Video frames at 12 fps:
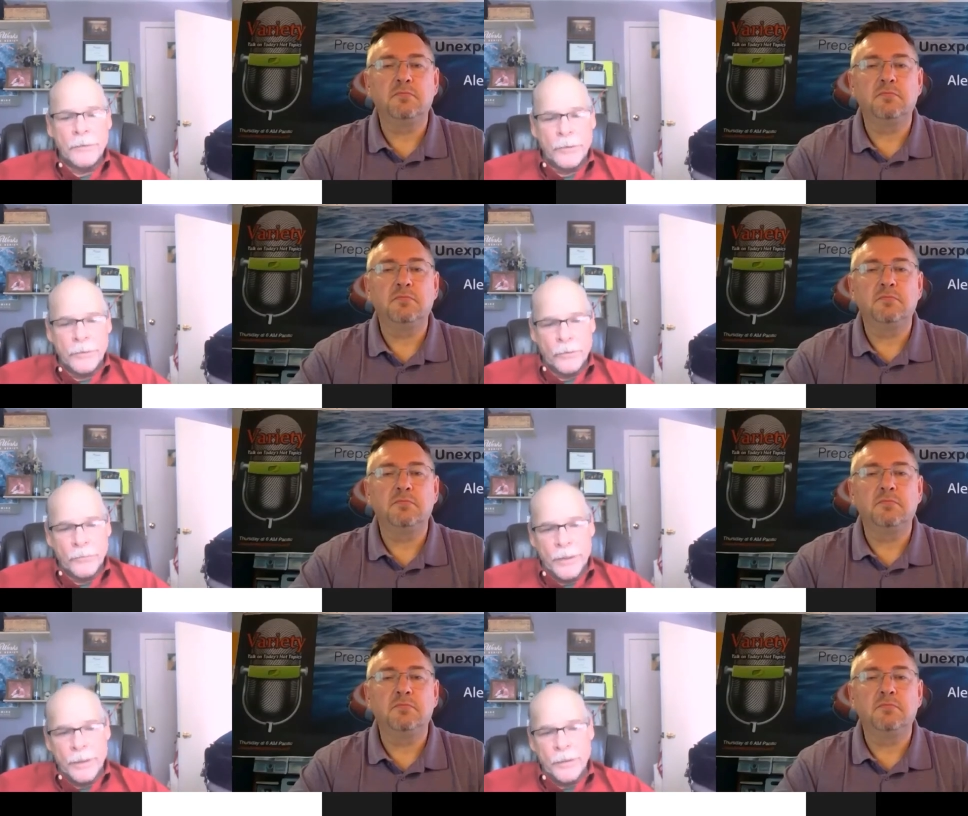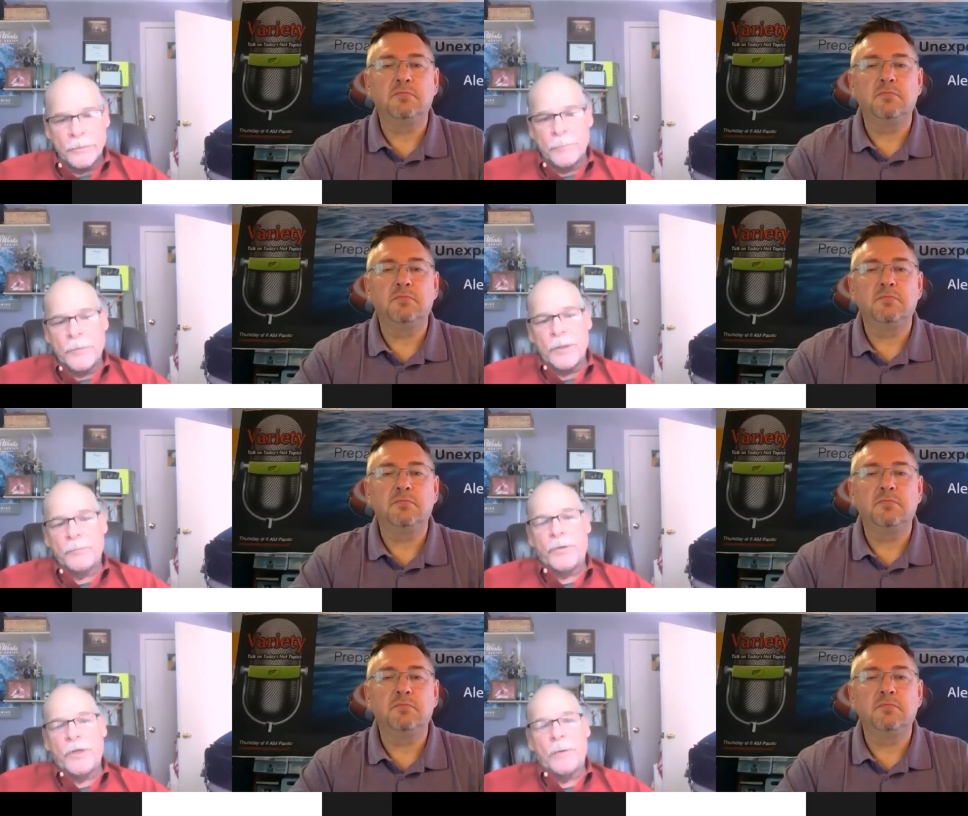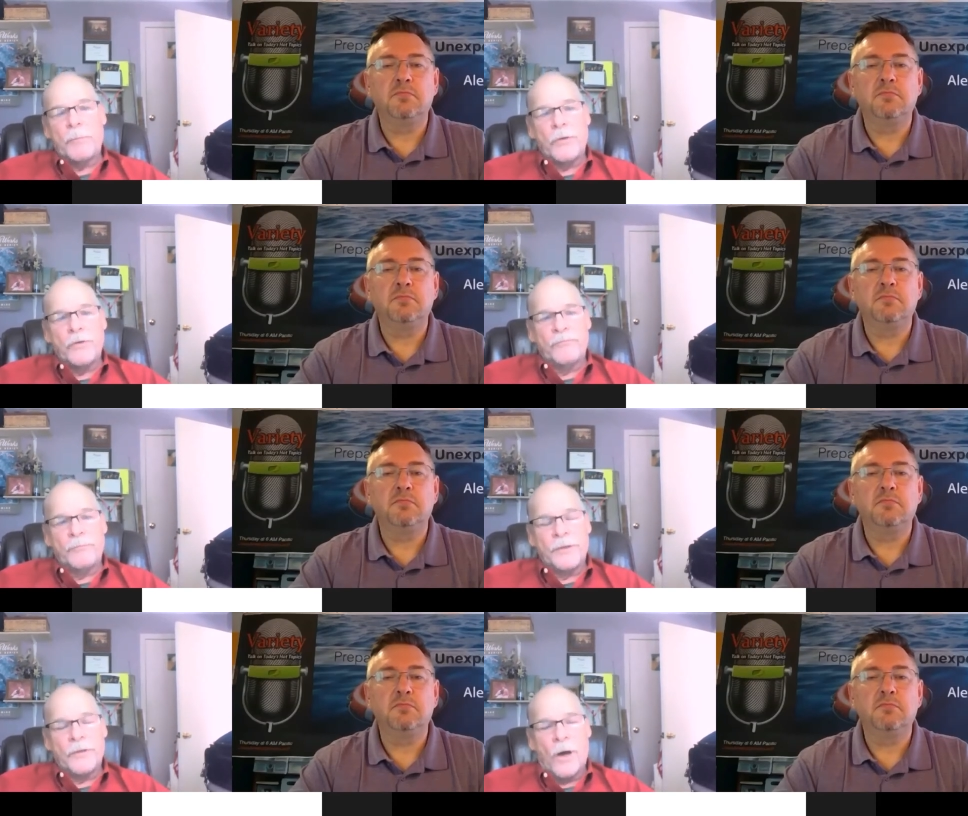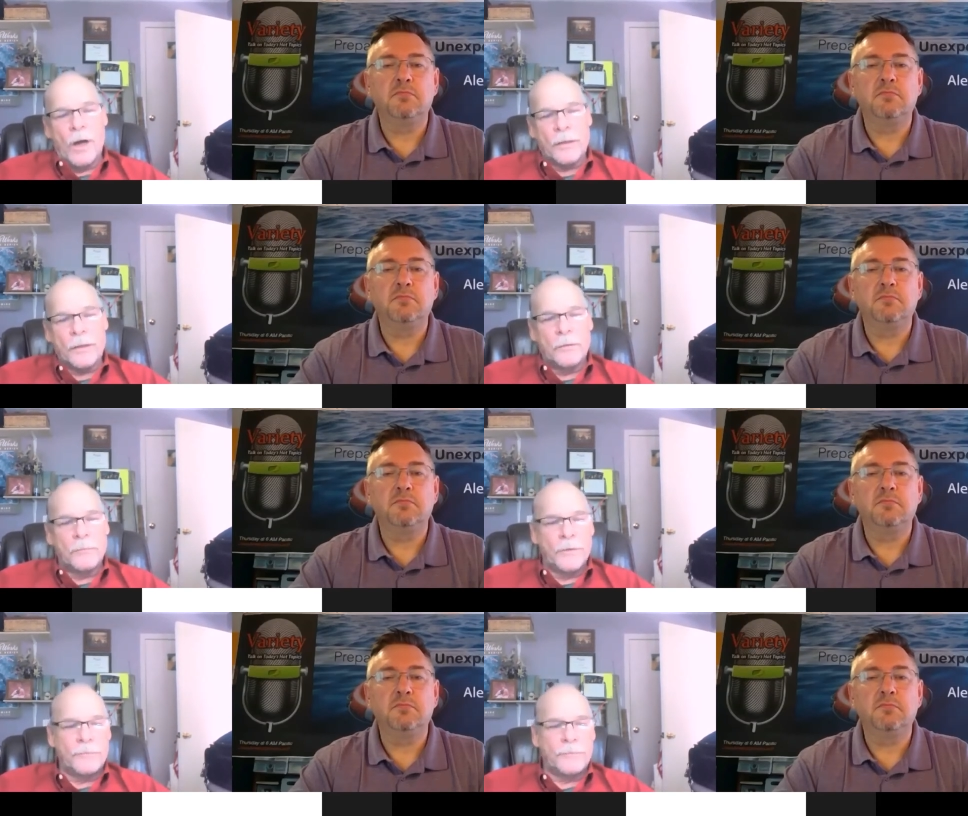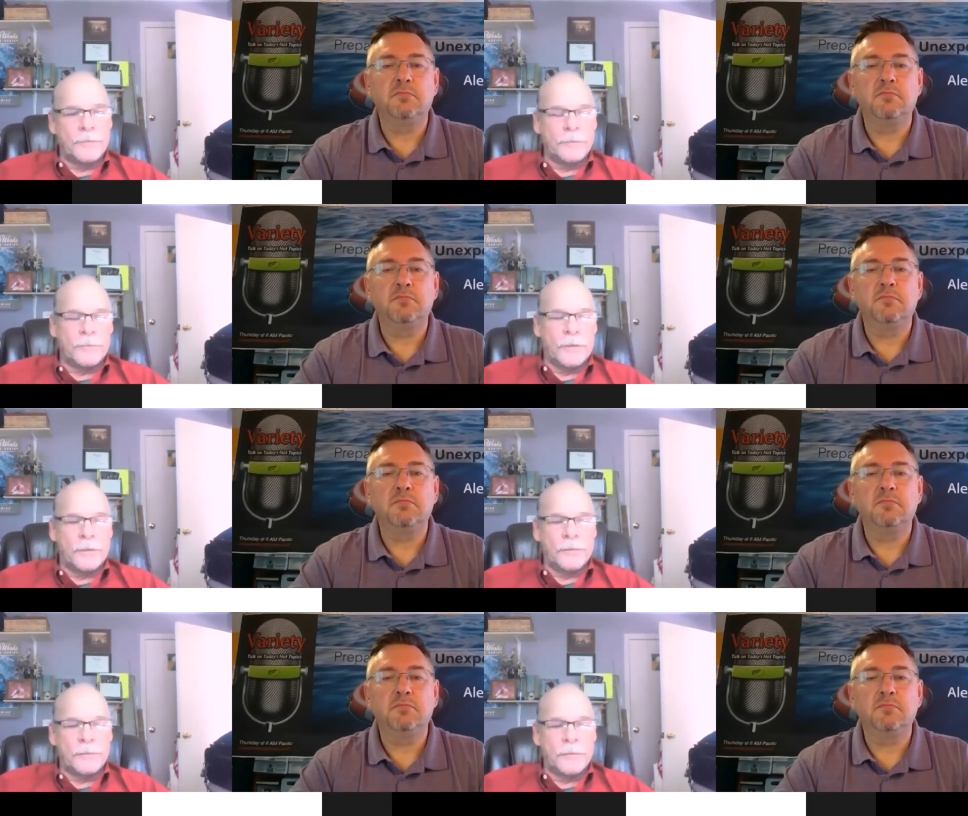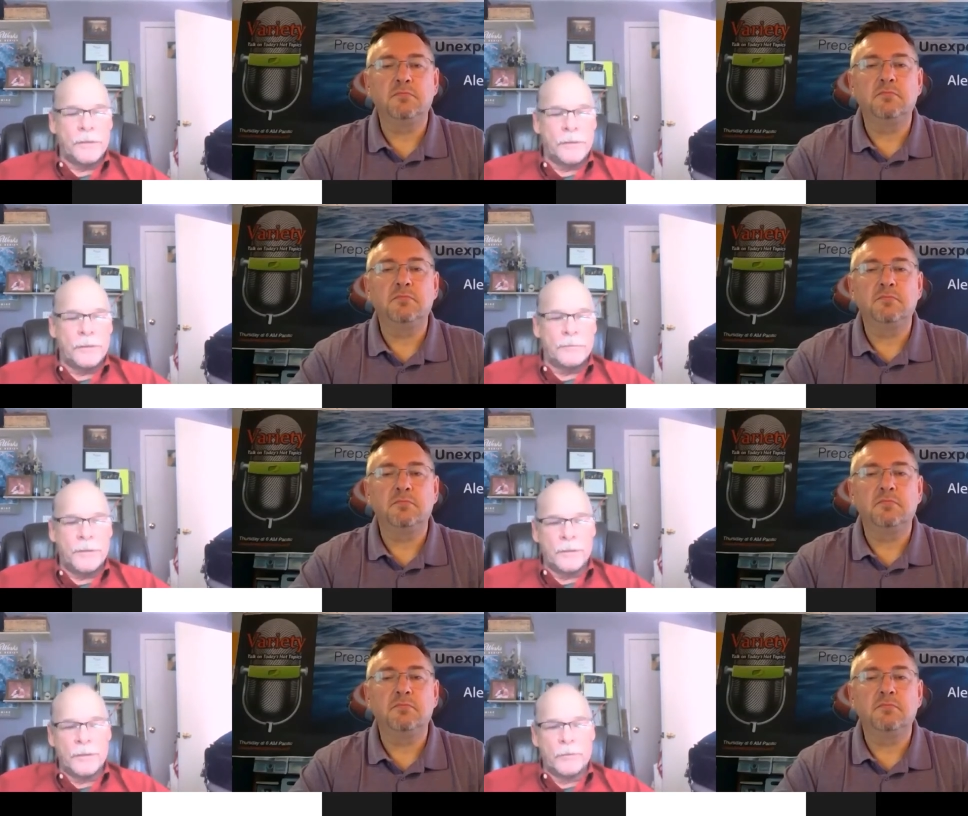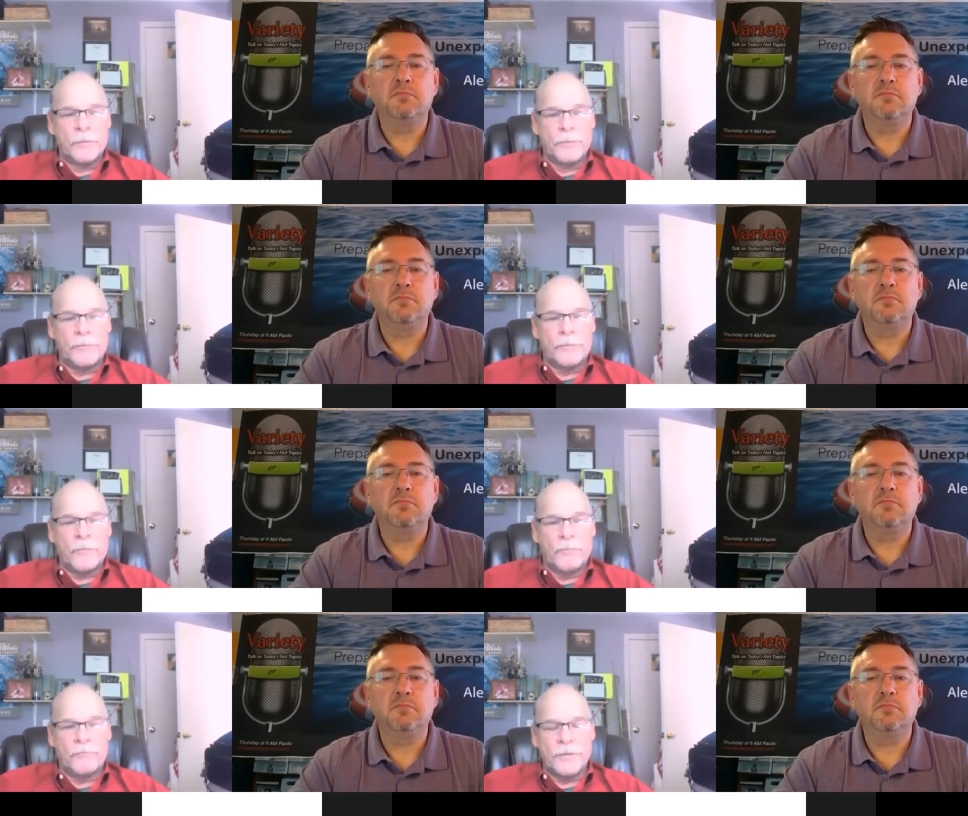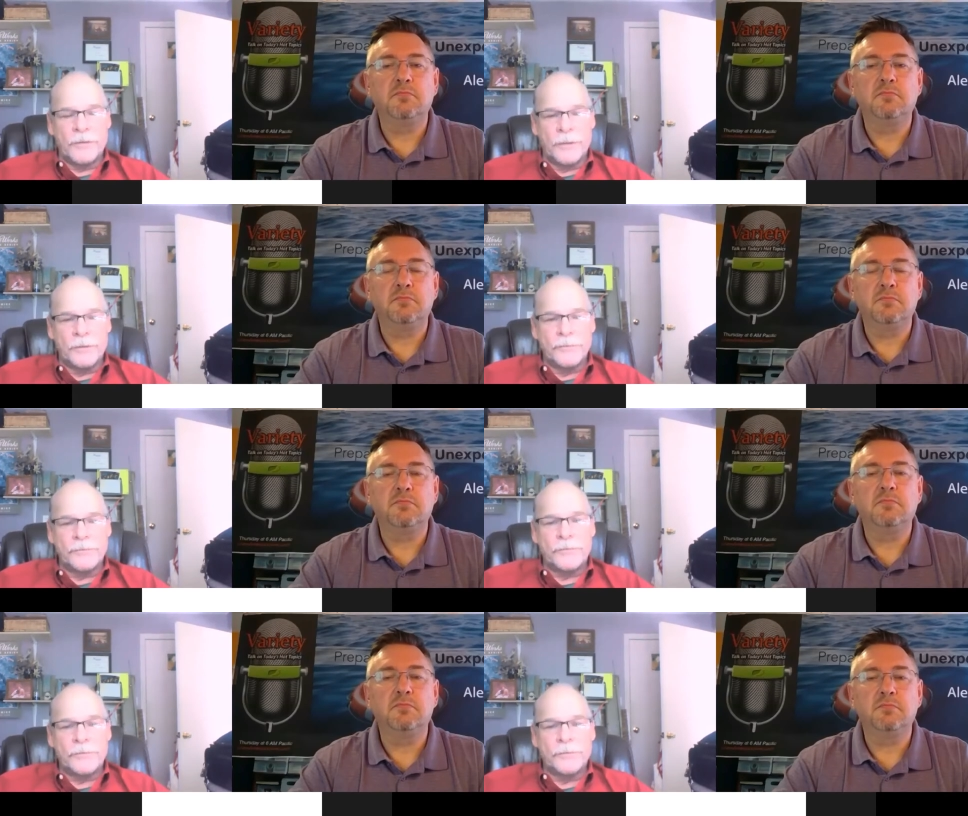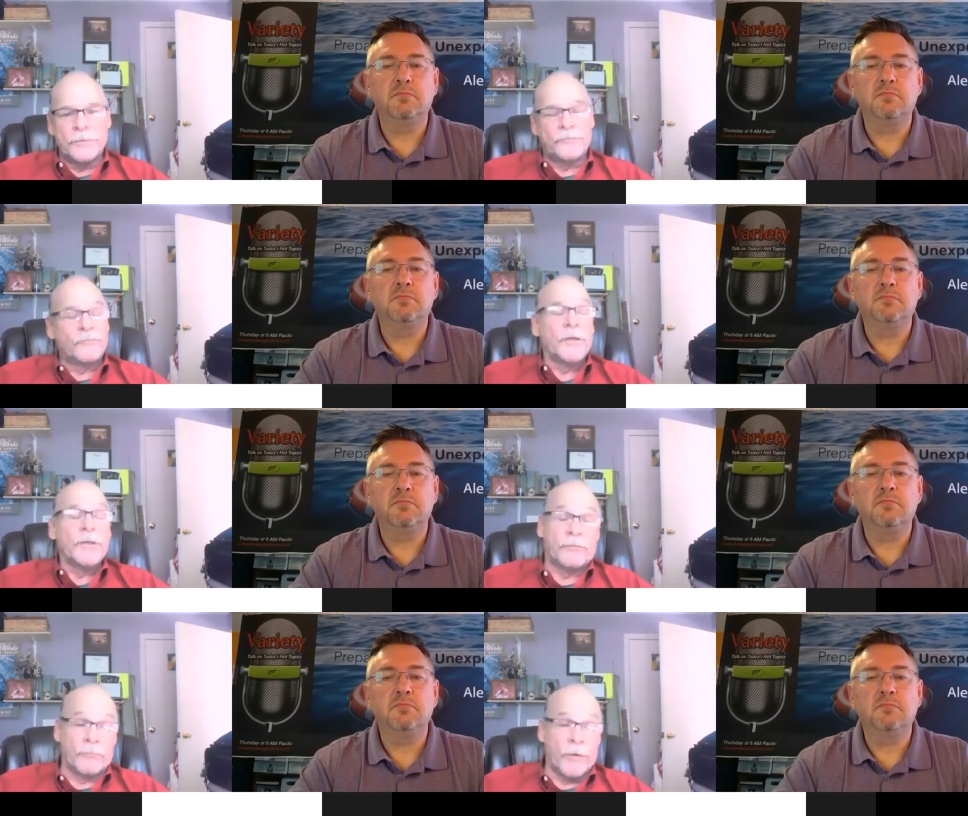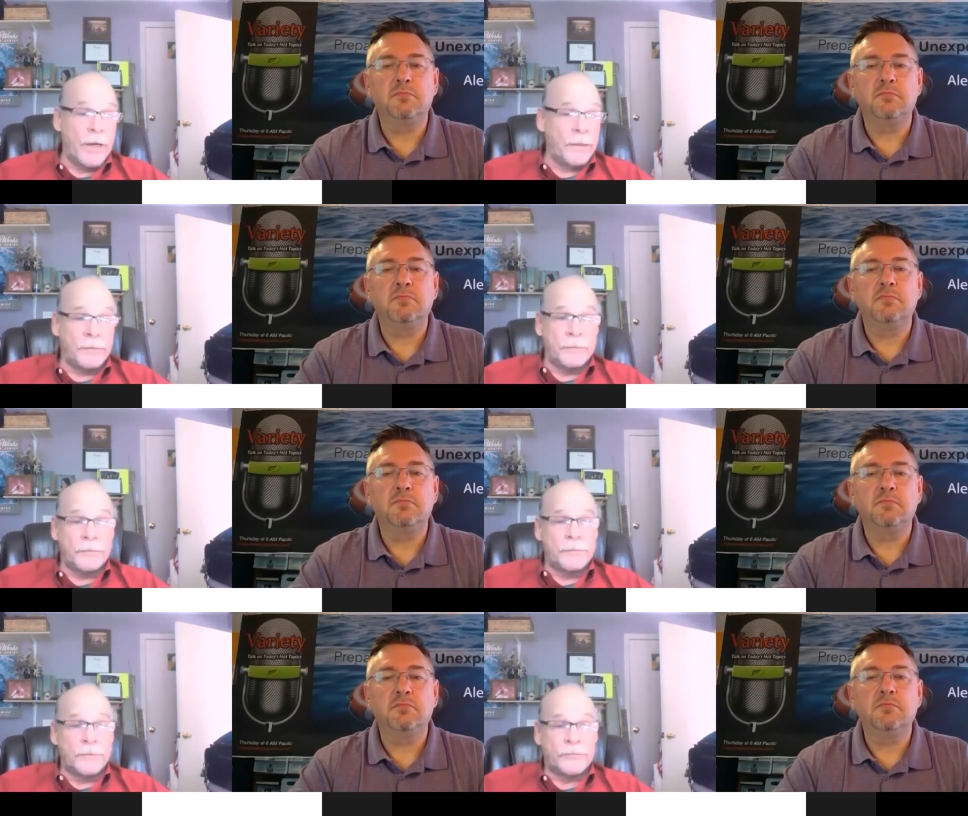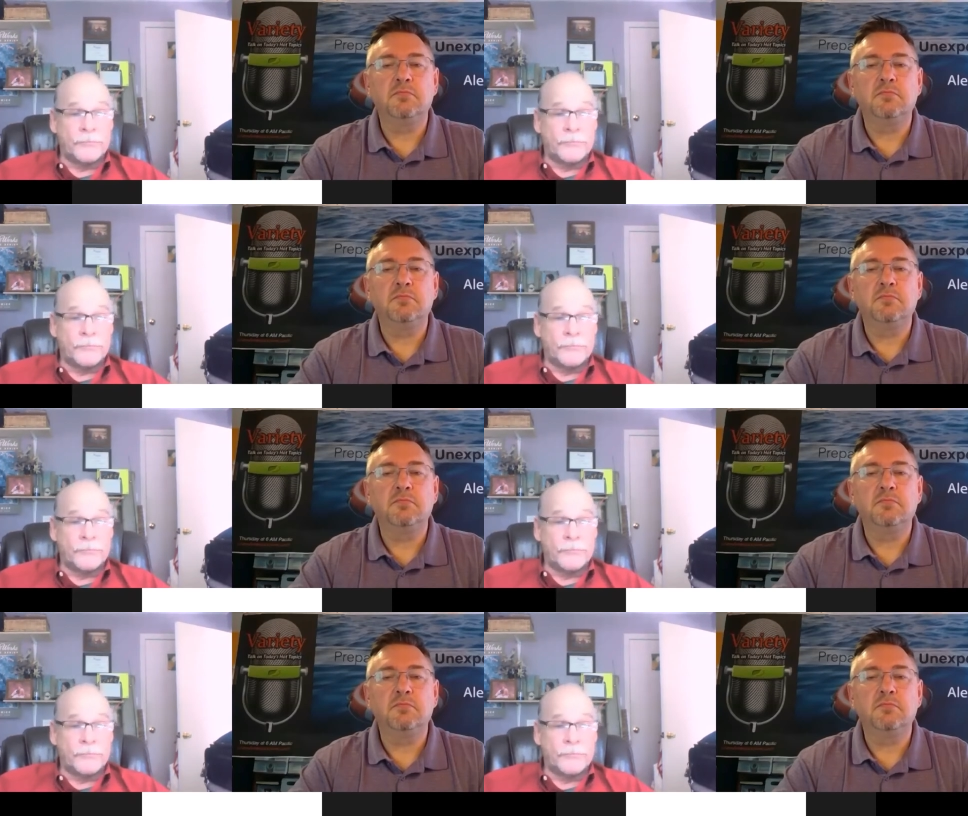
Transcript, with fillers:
Speaker 1: you know, getting to meet people you've been talking with and and and dealing with over the years is really great. It's